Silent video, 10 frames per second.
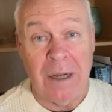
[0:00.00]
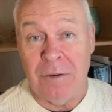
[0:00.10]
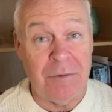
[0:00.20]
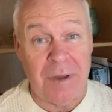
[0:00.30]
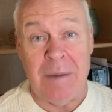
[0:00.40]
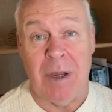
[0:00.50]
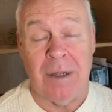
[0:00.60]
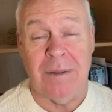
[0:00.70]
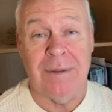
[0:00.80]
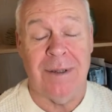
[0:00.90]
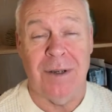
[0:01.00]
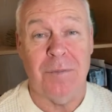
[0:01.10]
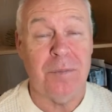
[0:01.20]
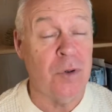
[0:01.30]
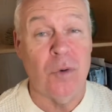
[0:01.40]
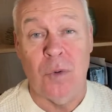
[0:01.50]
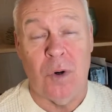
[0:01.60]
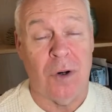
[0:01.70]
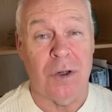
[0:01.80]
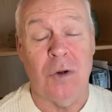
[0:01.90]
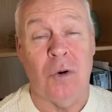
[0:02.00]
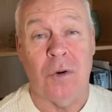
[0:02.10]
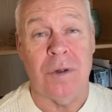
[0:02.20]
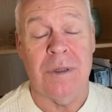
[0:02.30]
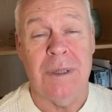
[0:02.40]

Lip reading: or female, pro or con.